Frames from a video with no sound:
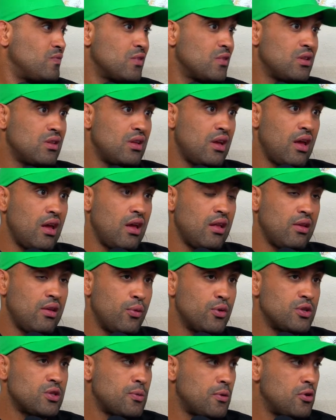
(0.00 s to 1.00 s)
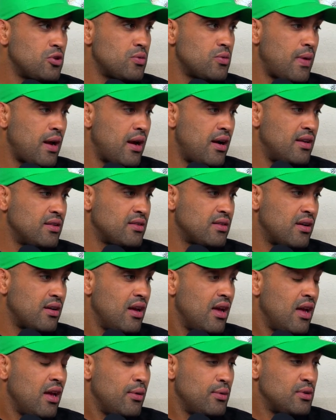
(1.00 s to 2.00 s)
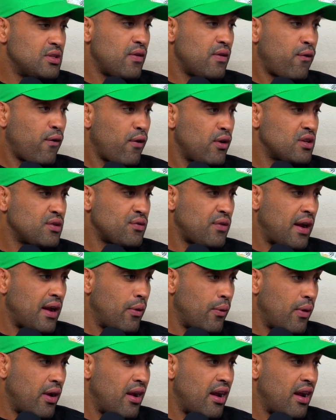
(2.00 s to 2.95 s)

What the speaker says: They were sponsored by Hunter. It was the first fight where,